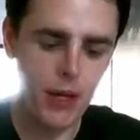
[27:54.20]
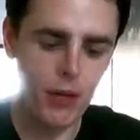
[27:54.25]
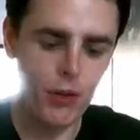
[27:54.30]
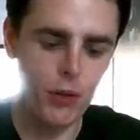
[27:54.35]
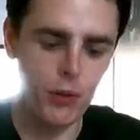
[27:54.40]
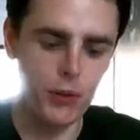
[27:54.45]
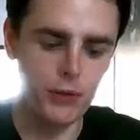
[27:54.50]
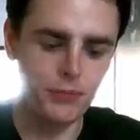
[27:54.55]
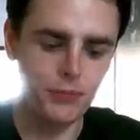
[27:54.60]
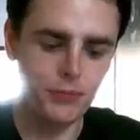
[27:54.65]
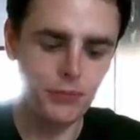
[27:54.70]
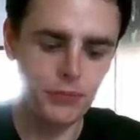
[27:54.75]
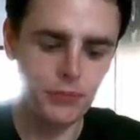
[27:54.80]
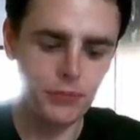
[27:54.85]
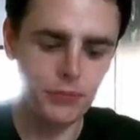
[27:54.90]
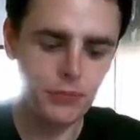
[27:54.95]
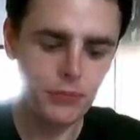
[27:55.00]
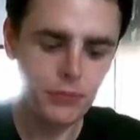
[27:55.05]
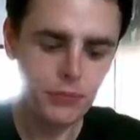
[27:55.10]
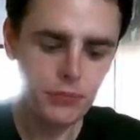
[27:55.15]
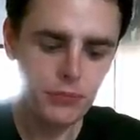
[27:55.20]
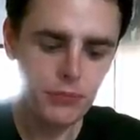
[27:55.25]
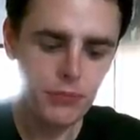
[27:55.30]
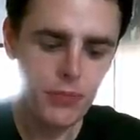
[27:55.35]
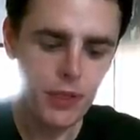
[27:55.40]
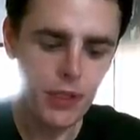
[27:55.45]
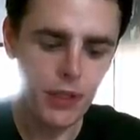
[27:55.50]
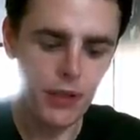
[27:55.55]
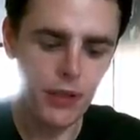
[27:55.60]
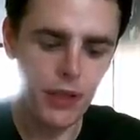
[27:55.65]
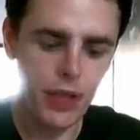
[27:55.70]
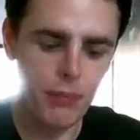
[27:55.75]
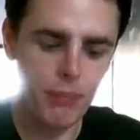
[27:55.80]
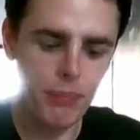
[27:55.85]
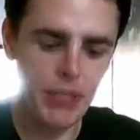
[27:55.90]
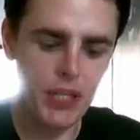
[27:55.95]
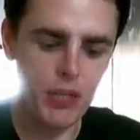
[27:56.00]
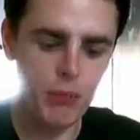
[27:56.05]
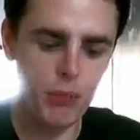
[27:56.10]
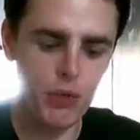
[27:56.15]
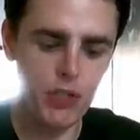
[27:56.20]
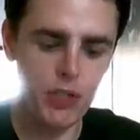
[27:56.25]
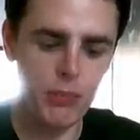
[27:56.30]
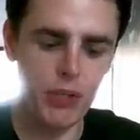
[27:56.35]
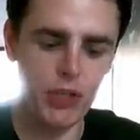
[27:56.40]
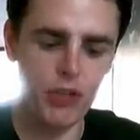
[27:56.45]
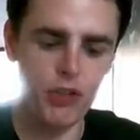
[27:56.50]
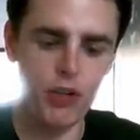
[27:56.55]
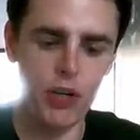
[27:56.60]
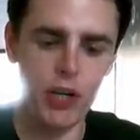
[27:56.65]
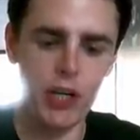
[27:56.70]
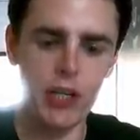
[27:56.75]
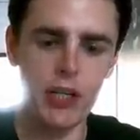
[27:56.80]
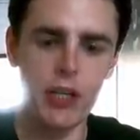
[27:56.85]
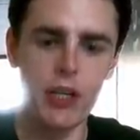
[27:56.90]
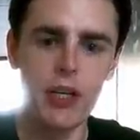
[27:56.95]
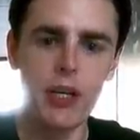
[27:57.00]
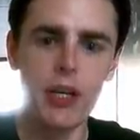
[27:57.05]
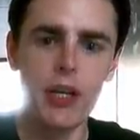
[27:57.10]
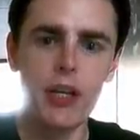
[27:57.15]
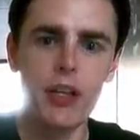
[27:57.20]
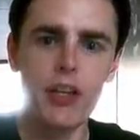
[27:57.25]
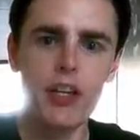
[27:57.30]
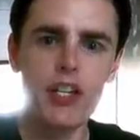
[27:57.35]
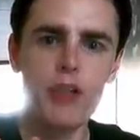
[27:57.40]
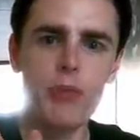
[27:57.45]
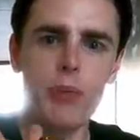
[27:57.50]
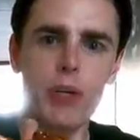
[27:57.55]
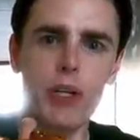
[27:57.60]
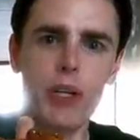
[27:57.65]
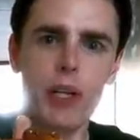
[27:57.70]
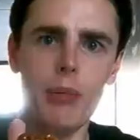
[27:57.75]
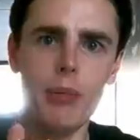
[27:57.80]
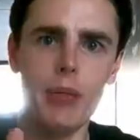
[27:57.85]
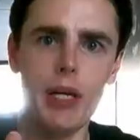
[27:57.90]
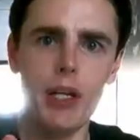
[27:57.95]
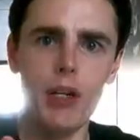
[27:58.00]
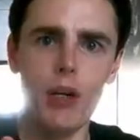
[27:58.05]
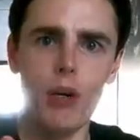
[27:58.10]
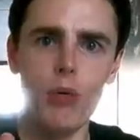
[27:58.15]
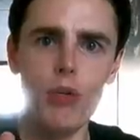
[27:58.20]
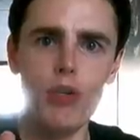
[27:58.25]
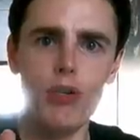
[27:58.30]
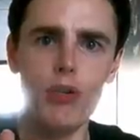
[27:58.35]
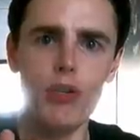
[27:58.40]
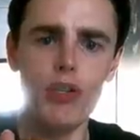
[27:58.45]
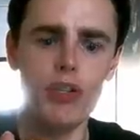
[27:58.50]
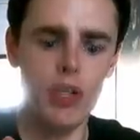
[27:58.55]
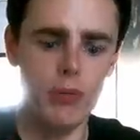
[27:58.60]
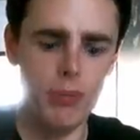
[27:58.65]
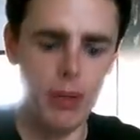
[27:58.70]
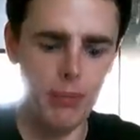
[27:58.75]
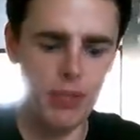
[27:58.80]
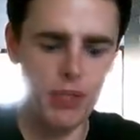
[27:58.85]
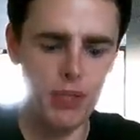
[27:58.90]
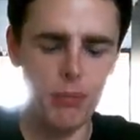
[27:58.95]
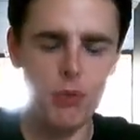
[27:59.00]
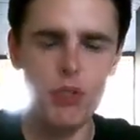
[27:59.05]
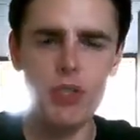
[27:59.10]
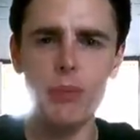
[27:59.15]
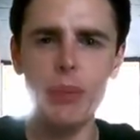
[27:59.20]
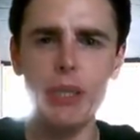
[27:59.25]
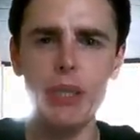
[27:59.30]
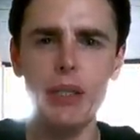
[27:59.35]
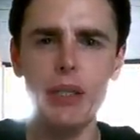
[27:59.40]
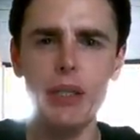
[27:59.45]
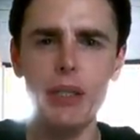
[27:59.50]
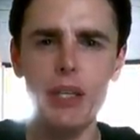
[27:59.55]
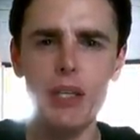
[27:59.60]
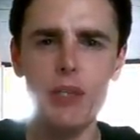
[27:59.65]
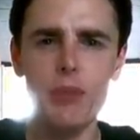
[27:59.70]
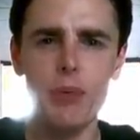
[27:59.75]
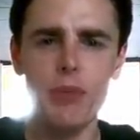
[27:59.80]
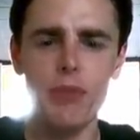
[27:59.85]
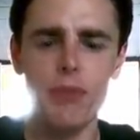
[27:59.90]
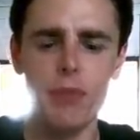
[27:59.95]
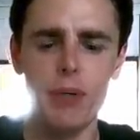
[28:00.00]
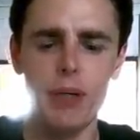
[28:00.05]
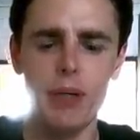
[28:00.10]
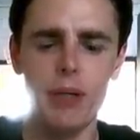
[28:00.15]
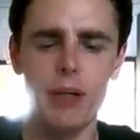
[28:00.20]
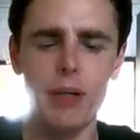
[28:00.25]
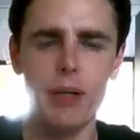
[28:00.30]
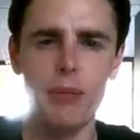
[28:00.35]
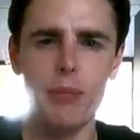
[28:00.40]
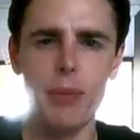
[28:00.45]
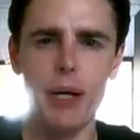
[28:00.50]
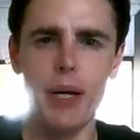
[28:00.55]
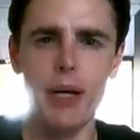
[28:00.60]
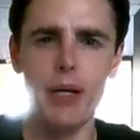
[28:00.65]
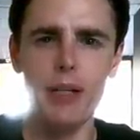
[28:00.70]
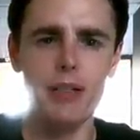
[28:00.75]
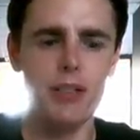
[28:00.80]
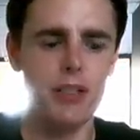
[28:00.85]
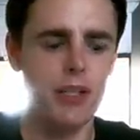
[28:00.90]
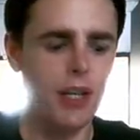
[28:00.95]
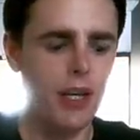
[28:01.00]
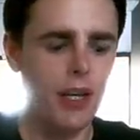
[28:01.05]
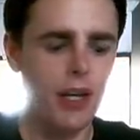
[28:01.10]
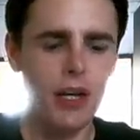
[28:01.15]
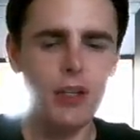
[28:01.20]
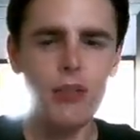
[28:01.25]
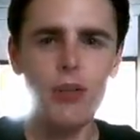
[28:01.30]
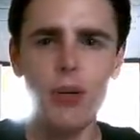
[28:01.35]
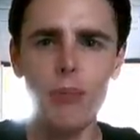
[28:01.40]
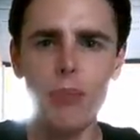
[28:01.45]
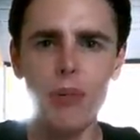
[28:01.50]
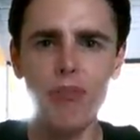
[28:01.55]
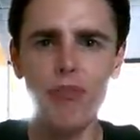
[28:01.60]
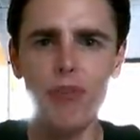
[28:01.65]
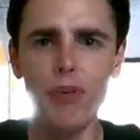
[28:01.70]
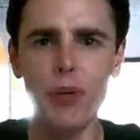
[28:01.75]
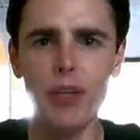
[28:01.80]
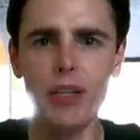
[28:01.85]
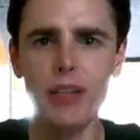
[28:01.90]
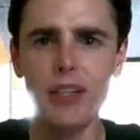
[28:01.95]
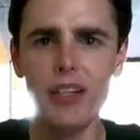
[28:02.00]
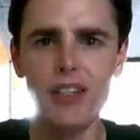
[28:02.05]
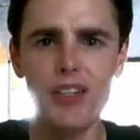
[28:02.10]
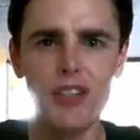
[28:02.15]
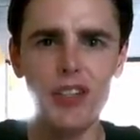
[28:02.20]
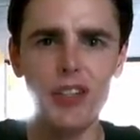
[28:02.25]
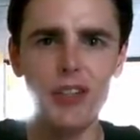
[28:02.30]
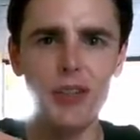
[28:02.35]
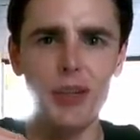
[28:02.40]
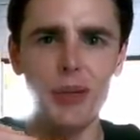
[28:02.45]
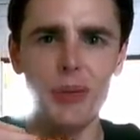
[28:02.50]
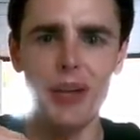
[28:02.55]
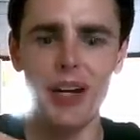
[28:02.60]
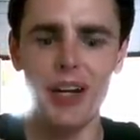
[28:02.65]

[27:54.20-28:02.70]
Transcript: Although that piece was a bit dry, this one I'm getting all sauced up. Am I supposed to be eating this with my hands? I don't know, I'm going full Indian style now,